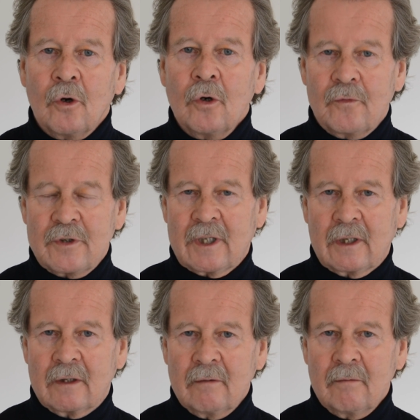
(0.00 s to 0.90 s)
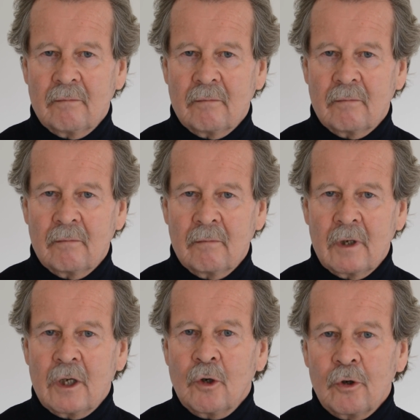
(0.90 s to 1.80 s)
all of a sudden,
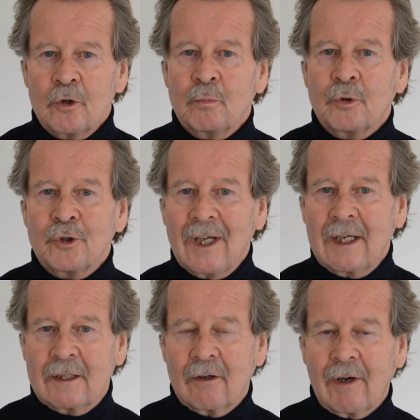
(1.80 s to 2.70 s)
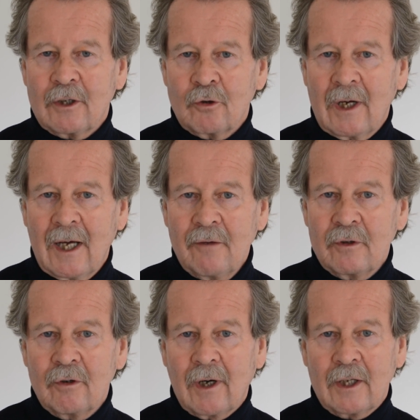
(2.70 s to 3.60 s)
in order to protect the right to life
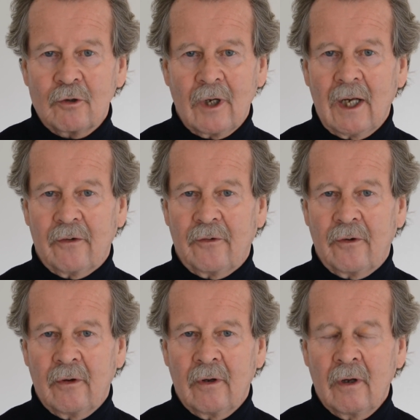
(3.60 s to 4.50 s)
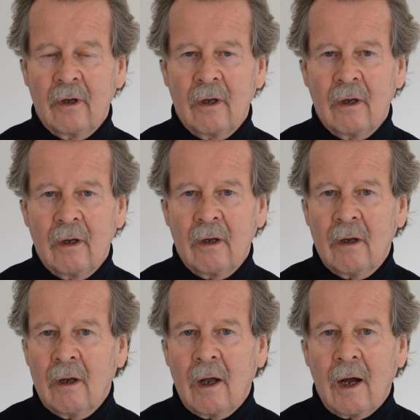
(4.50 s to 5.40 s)
and the right to health,
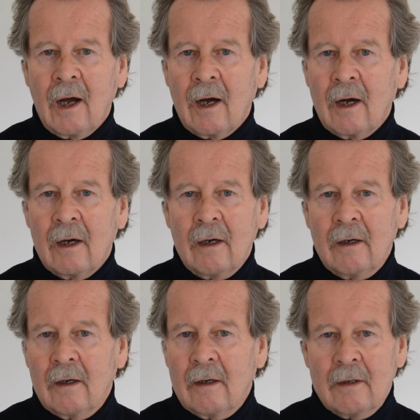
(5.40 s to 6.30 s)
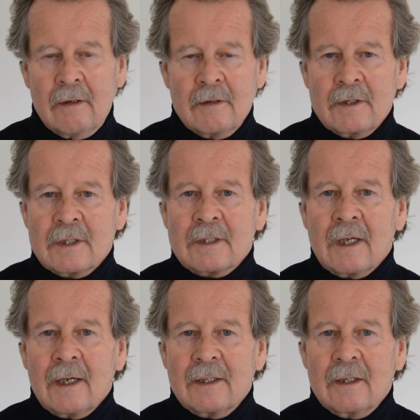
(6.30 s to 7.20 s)
are
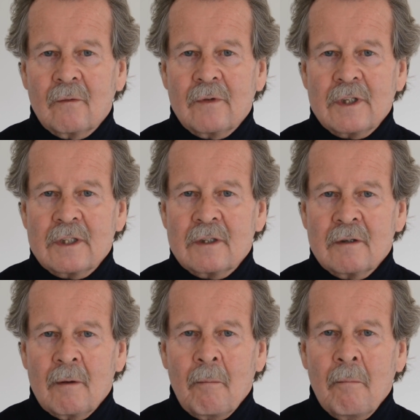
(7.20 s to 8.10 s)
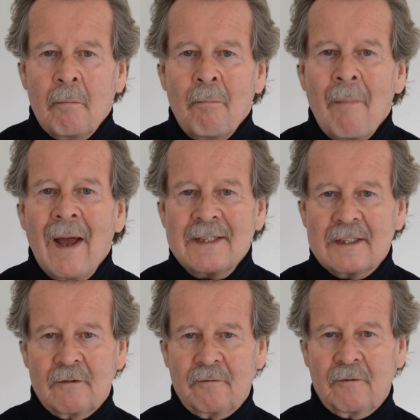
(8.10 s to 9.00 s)
starting with
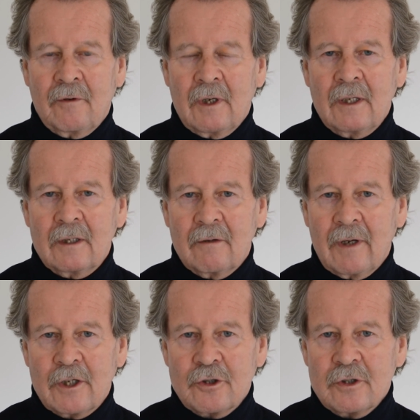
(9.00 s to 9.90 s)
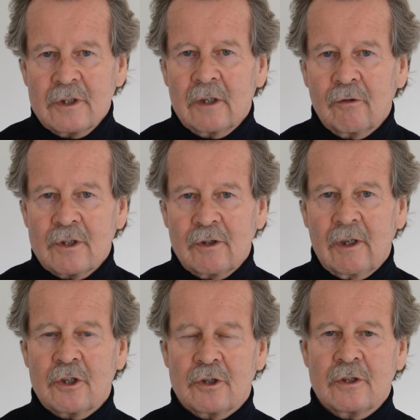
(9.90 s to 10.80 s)
massive interventions and
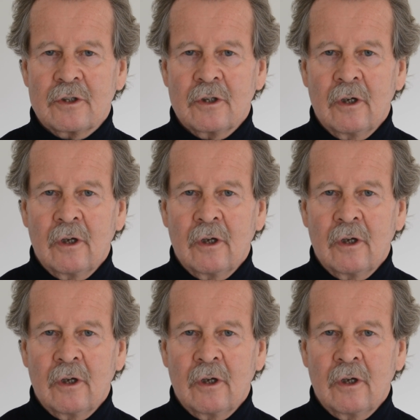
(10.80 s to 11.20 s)
restrictions